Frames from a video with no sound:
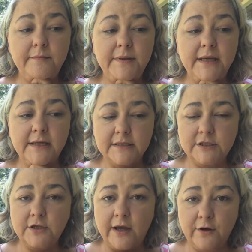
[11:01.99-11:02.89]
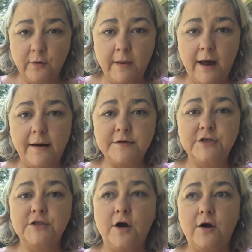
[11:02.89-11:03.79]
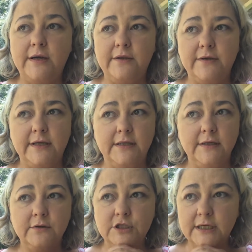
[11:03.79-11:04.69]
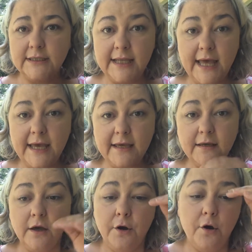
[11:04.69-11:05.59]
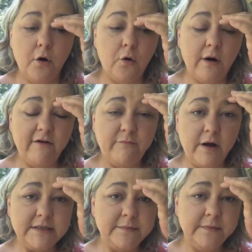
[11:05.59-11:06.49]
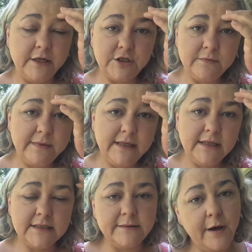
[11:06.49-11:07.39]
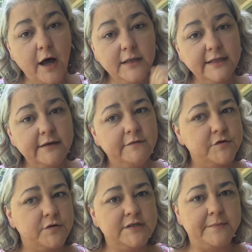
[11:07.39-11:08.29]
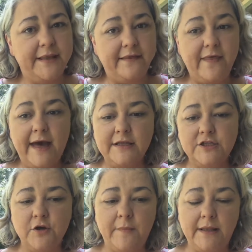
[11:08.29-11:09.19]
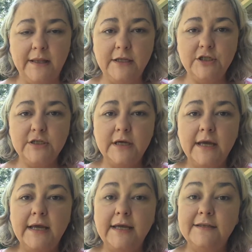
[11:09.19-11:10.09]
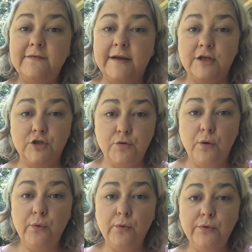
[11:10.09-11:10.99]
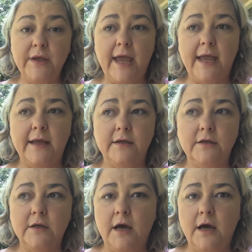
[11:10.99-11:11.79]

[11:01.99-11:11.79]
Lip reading: because, I know what my options are, either get a little chicken leg, or I've brought some luncheon meat and some olives, or something like that. So my lunch is very controlled and